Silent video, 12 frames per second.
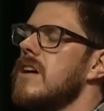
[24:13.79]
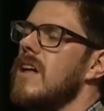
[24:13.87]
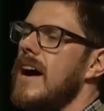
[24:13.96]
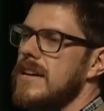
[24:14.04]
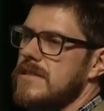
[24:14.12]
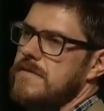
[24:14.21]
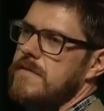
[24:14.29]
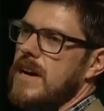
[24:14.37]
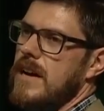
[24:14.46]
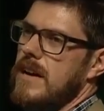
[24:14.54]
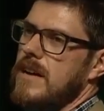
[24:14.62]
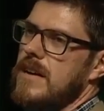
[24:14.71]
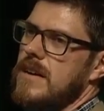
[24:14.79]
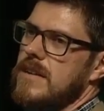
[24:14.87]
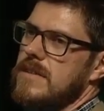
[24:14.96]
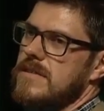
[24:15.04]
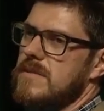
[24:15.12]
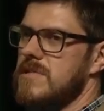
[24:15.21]
classify
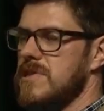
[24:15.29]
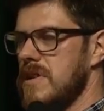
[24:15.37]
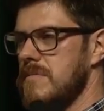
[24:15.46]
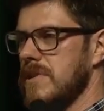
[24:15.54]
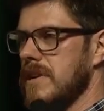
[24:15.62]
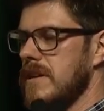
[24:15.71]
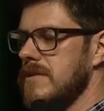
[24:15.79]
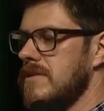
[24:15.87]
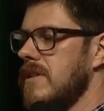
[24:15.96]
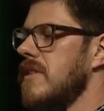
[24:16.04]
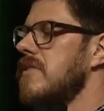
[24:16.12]
some stimulus,